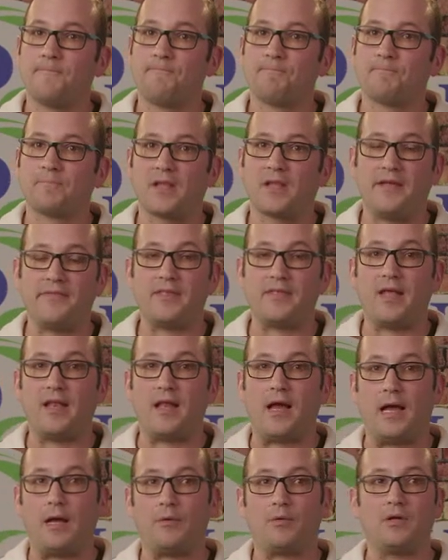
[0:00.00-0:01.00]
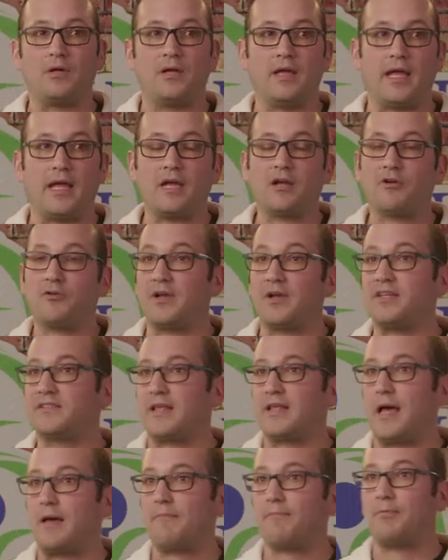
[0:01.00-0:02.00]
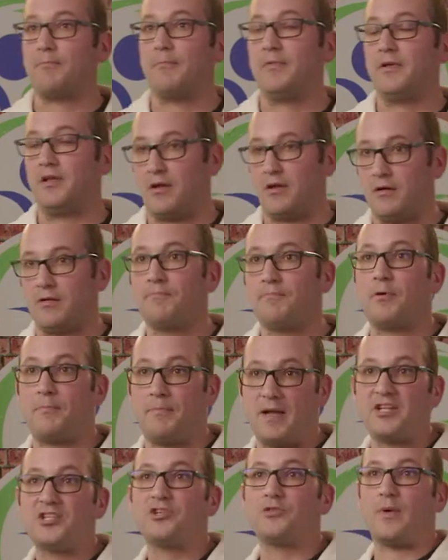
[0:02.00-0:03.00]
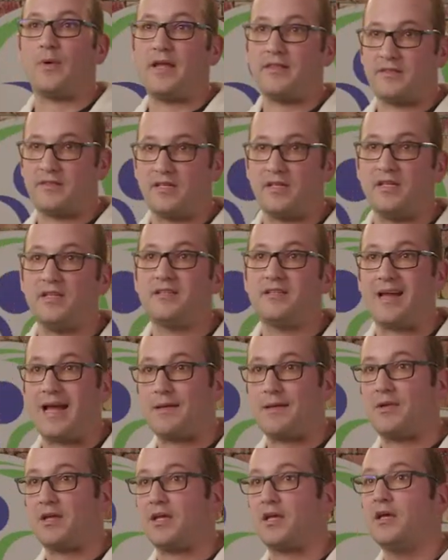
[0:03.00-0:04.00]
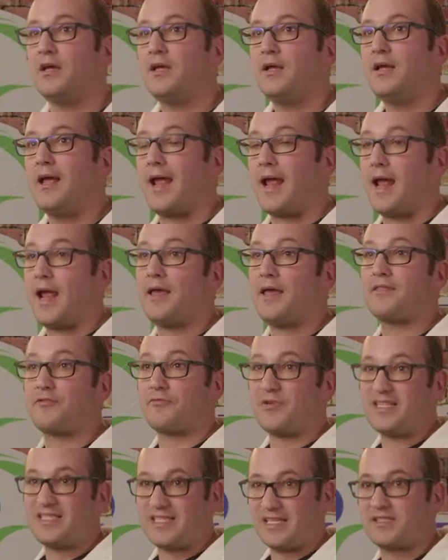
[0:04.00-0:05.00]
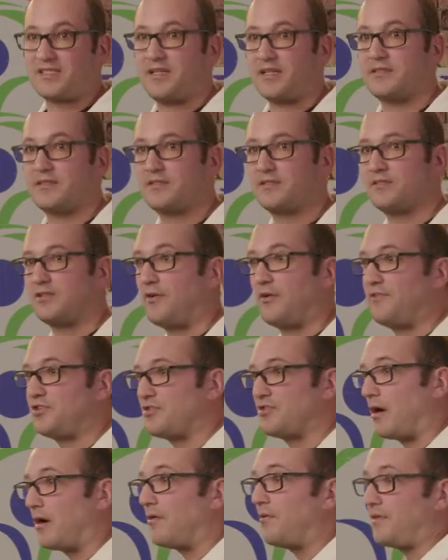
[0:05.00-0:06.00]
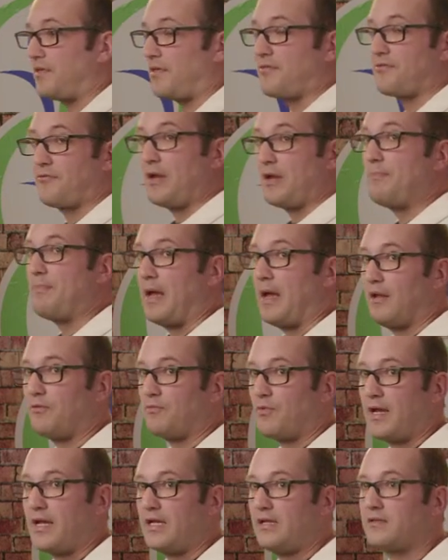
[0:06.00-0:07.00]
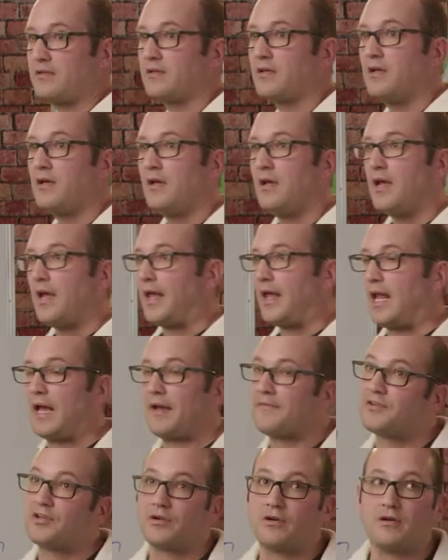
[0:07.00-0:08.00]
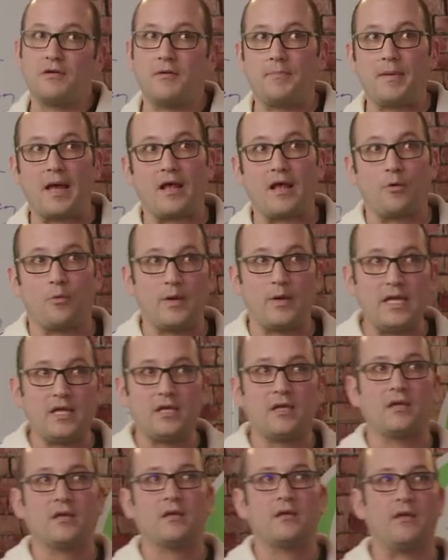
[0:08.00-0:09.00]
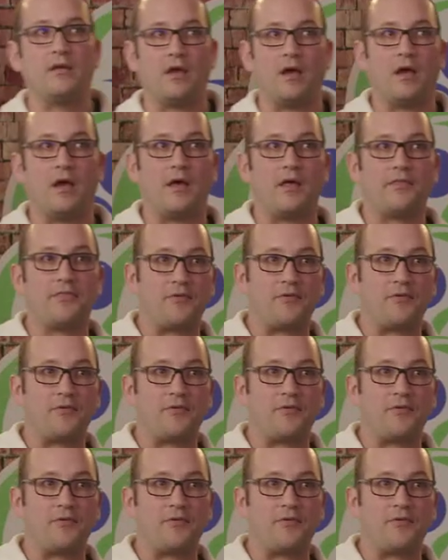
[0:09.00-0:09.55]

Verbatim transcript: And then I will increase that, you know, perpetuate the timing and the resistance. So if you started with a three pound weight, and after about a week, uh, three